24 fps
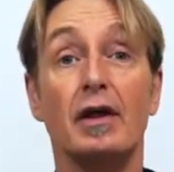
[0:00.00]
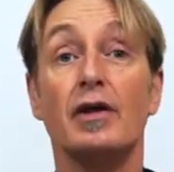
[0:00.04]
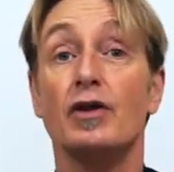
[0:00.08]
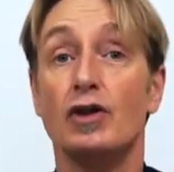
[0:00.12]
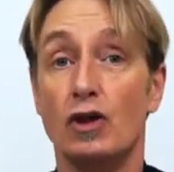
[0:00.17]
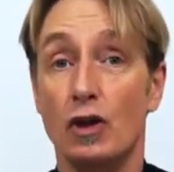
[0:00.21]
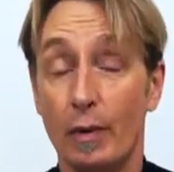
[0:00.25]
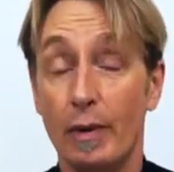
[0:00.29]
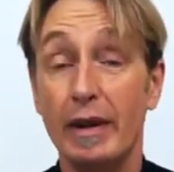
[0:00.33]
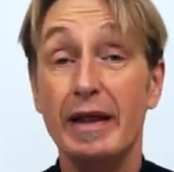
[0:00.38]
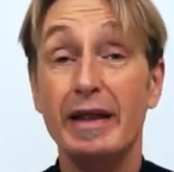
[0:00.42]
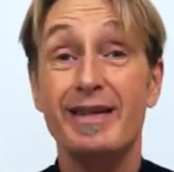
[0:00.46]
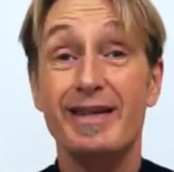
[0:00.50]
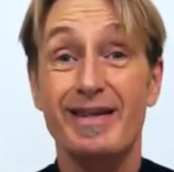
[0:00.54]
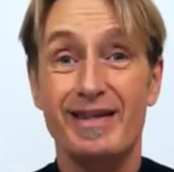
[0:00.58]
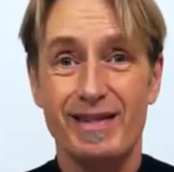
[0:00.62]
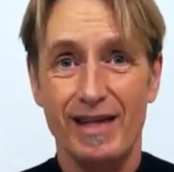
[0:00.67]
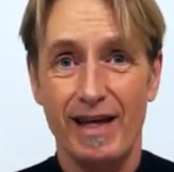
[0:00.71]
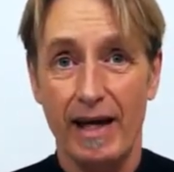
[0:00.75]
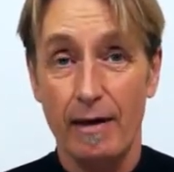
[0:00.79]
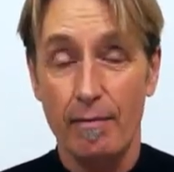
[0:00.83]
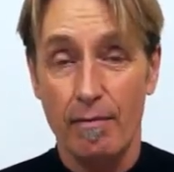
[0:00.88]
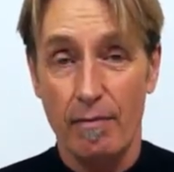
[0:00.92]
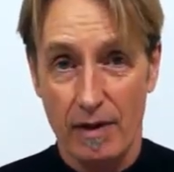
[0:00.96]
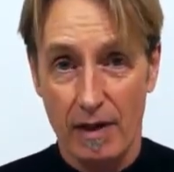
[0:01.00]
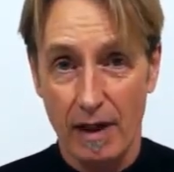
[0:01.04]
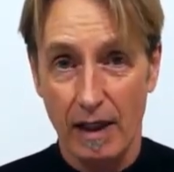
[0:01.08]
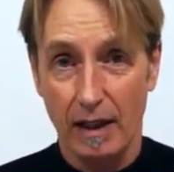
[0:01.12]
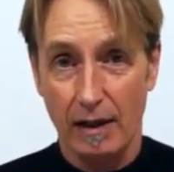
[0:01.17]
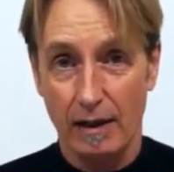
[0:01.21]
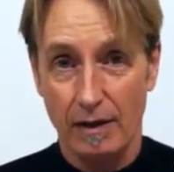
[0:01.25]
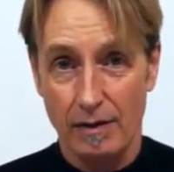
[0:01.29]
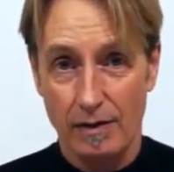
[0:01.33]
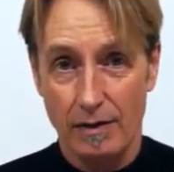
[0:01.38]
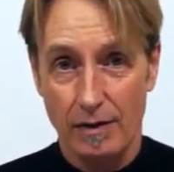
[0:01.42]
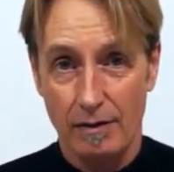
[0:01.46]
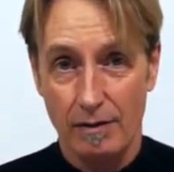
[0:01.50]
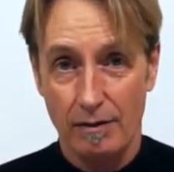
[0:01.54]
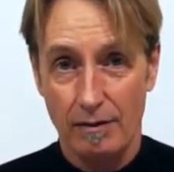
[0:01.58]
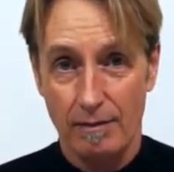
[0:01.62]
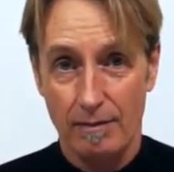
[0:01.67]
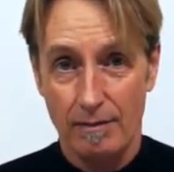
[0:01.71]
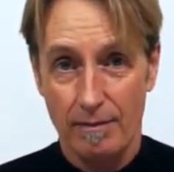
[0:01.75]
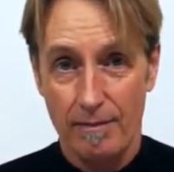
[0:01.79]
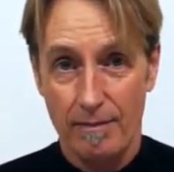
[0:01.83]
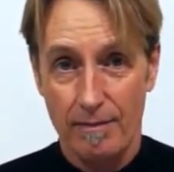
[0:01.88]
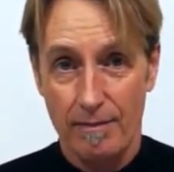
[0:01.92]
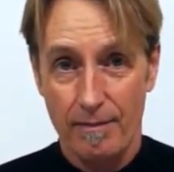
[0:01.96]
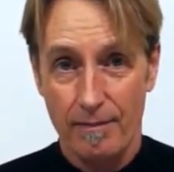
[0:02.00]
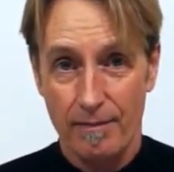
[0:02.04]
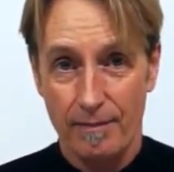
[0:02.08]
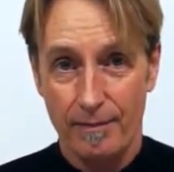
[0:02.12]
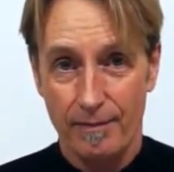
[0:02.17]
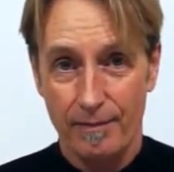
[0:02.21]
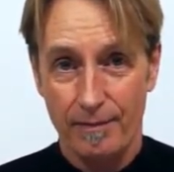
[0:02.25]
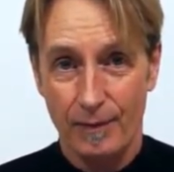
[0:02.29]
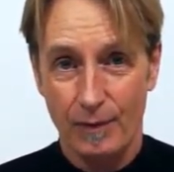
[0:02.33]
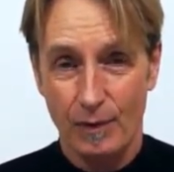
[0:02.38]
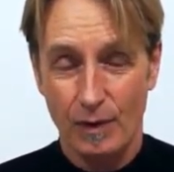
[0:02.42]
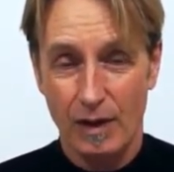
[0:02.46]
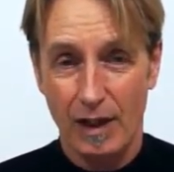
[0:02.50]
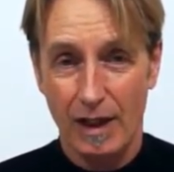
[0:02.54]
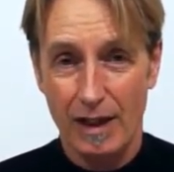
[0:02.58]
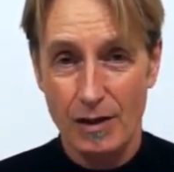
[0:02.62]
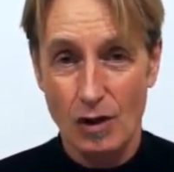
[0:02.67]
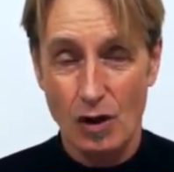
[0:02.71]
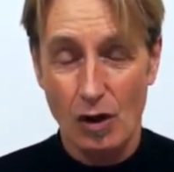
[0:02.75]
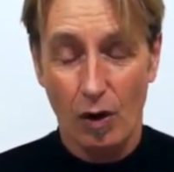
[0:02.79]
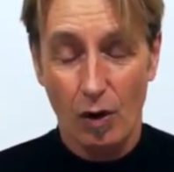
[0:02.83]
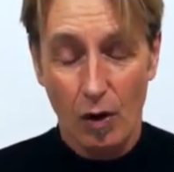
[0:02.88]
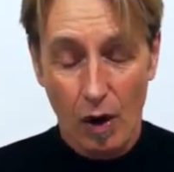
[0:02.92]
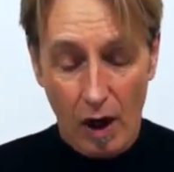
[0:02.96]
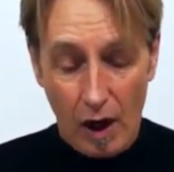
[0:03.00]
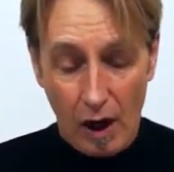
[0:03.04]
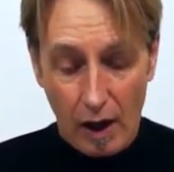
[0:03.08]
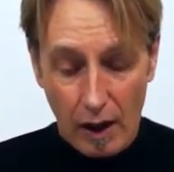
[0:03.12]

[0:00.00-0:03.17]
doing the same things. Okay, so